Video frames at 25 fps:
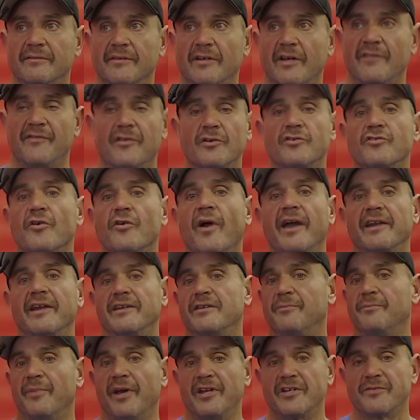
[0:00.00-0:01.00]
if you're trying
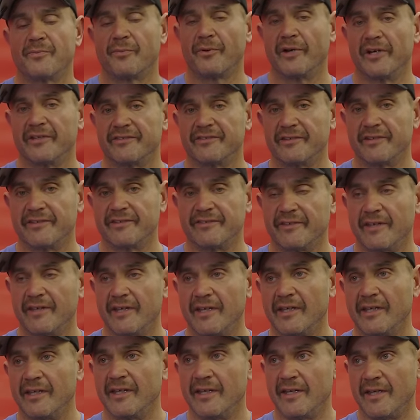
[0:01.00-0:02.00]
to bench press, let's
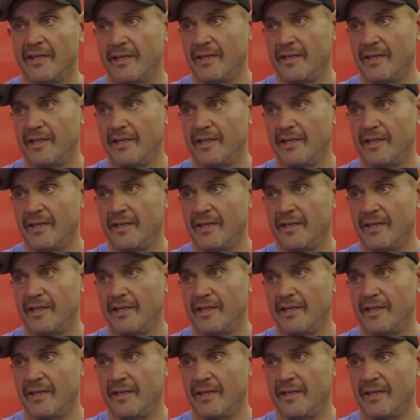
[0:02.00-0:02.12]
say